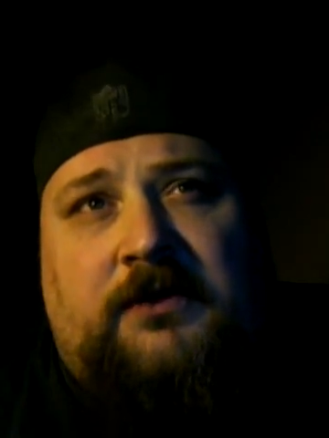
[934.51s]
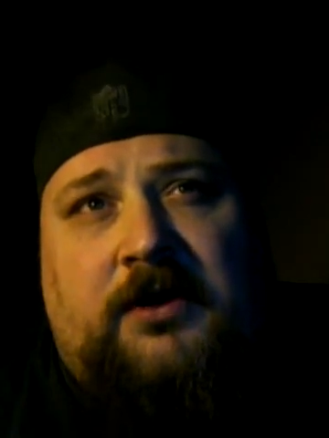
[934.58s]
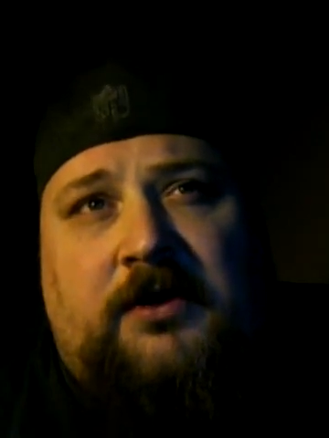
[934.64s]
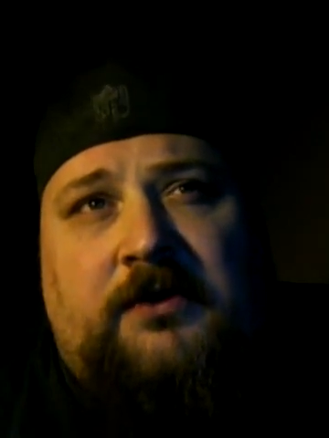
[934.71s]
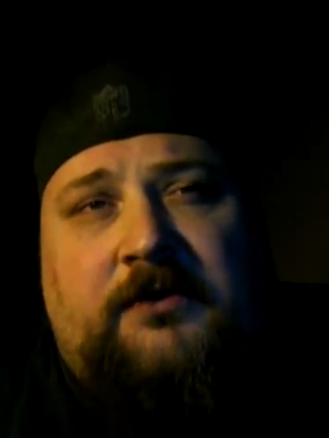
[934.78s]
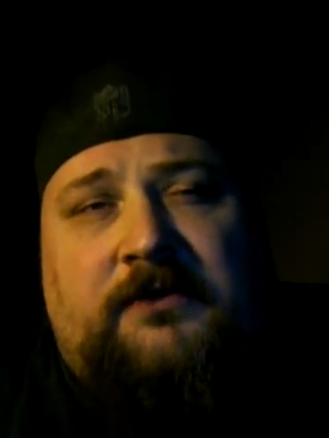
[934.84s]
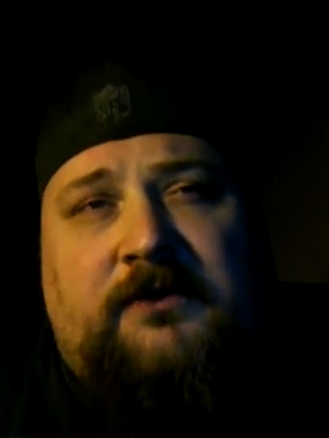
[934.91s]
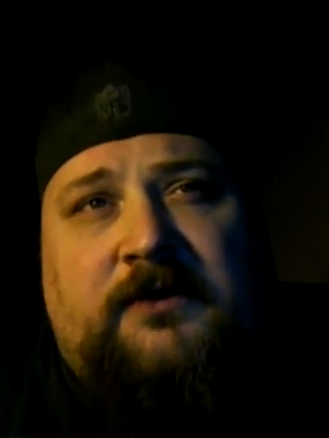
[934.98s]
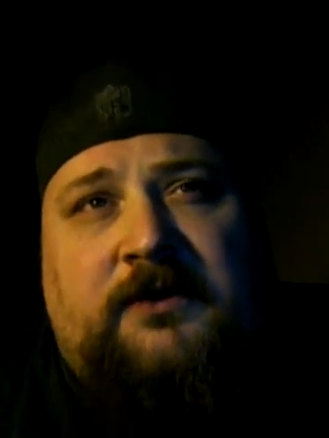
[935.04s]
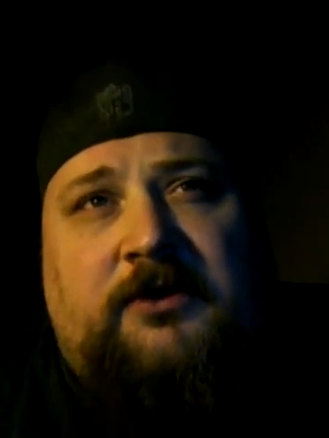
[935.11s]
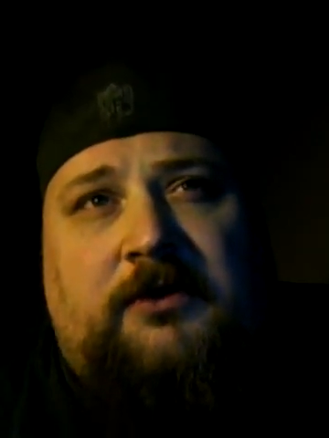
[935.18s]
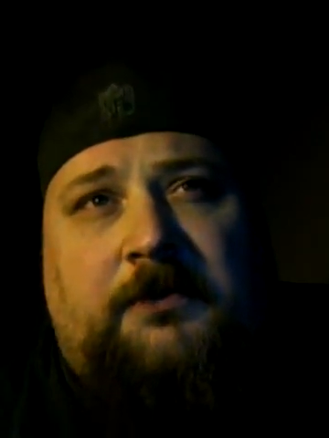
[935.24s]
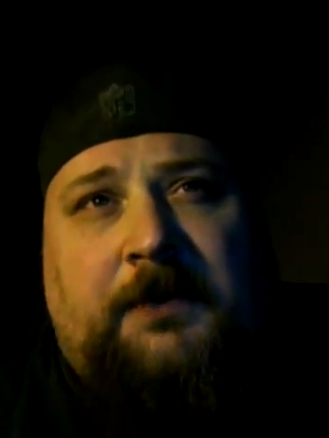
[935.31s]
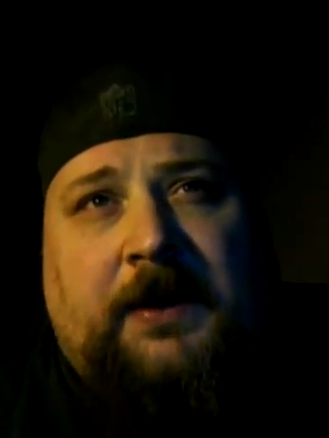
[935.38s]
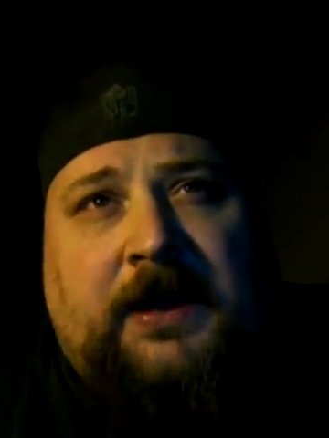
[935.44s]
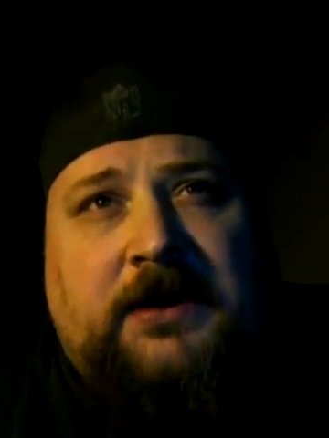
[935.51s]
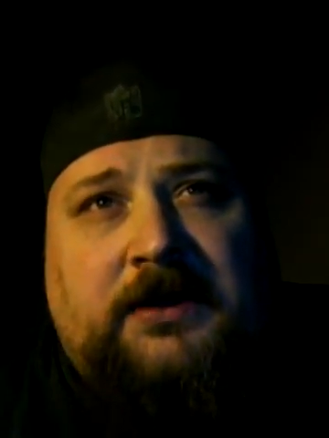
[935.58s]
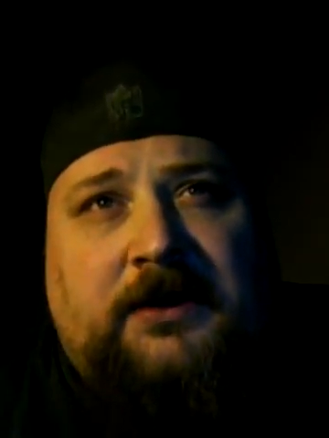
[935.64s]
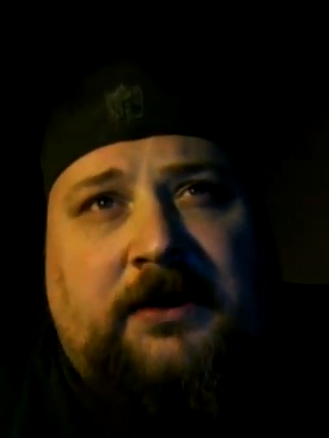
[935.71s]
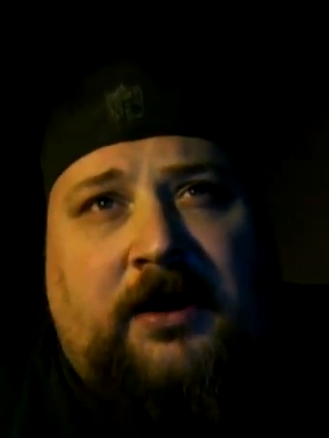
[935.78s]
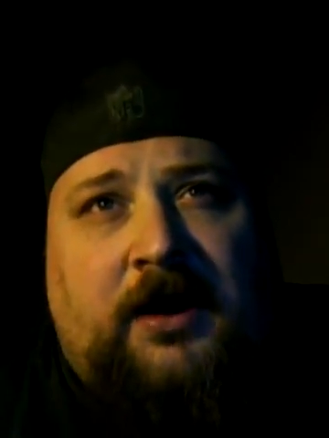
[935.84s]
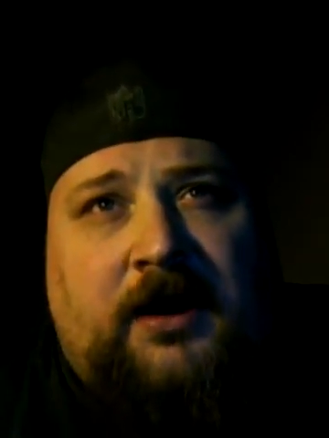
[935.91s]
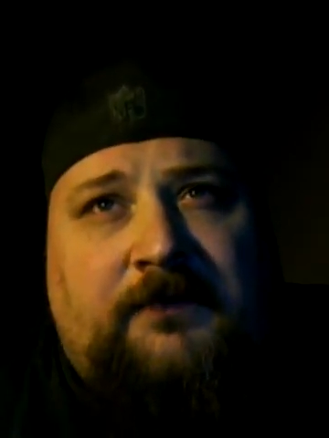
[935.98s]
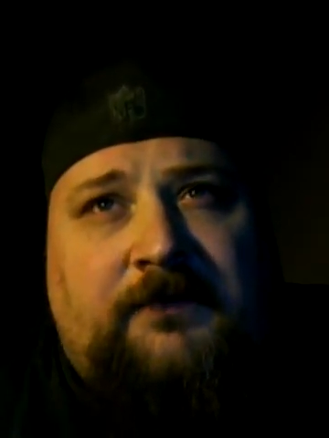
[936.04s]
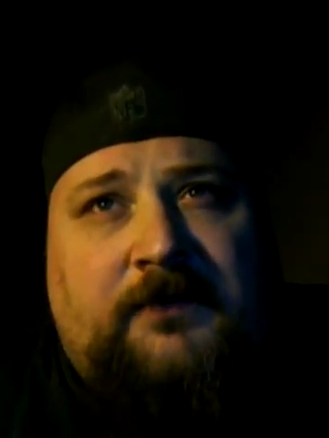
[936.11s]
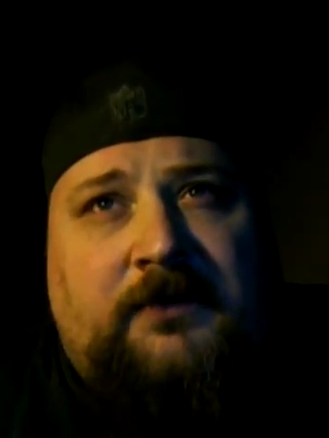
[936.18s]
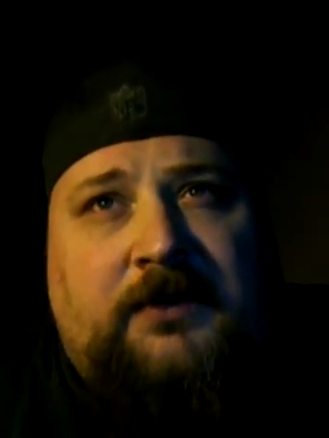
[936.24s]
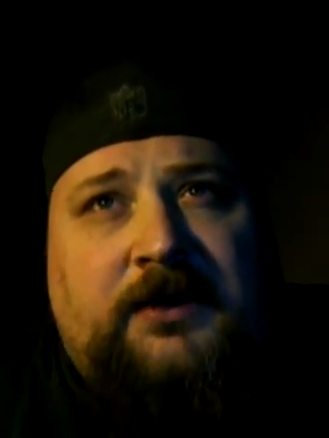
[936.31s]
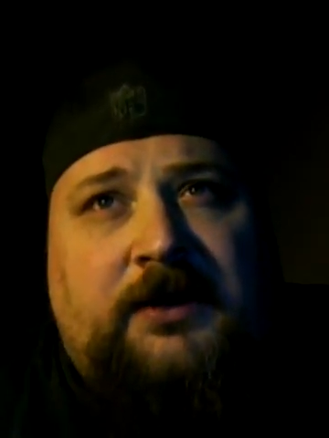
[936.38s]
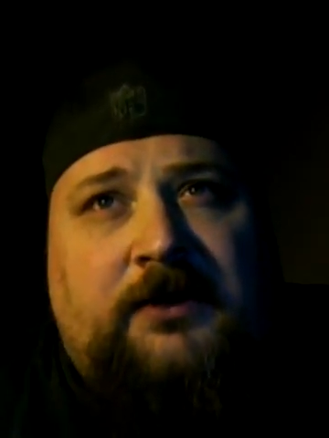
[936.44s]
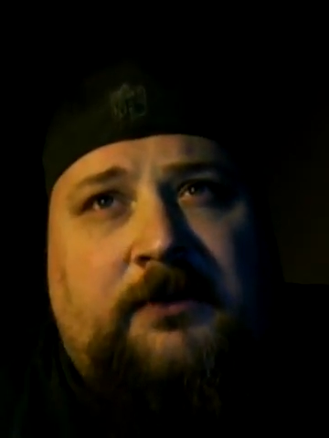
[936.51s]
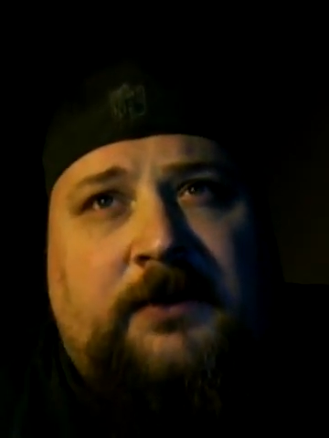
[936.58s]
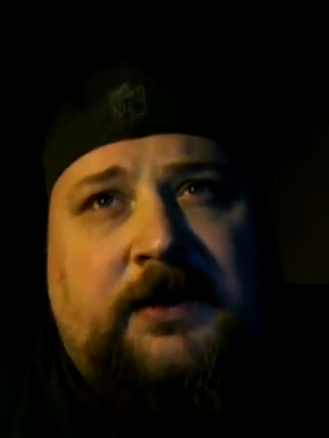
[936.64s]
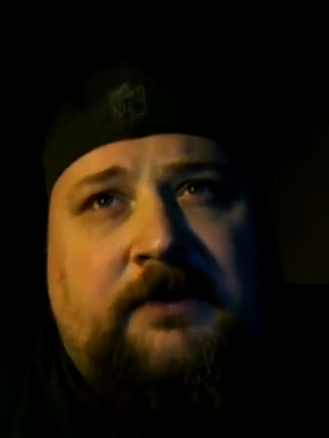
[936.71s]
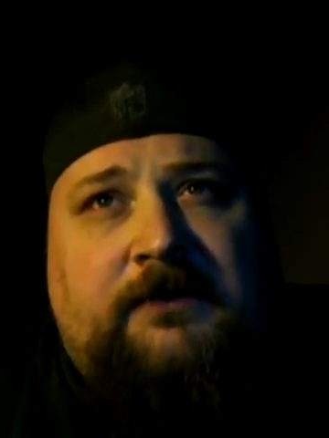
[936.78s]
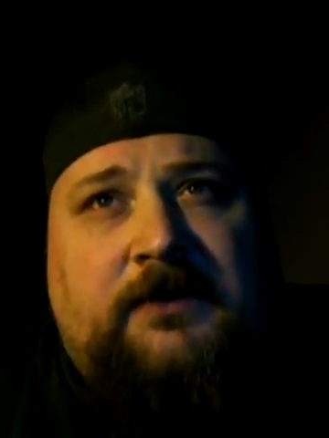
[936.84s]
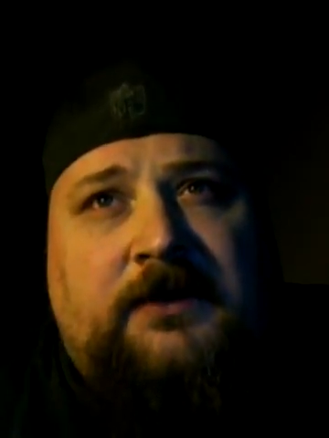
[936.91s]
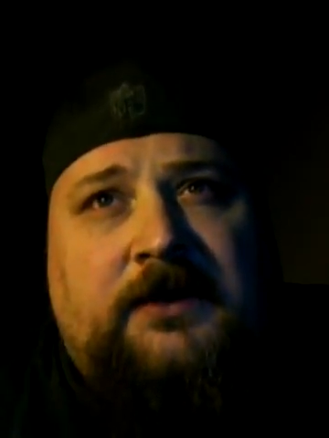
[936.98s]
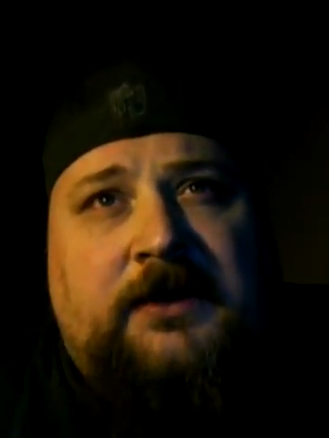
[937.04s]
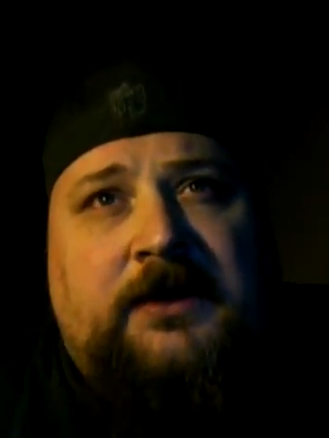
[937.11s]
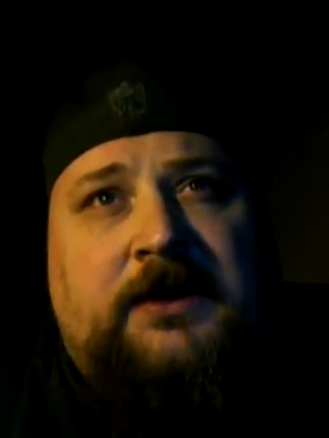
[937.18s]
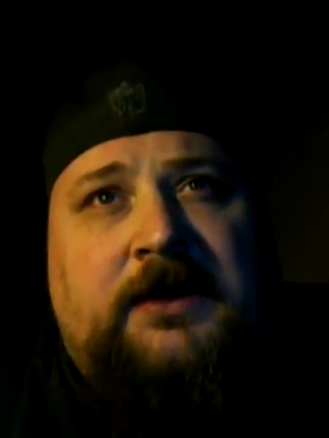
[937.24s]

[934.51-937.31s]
loans and you're paying it off early or whatever,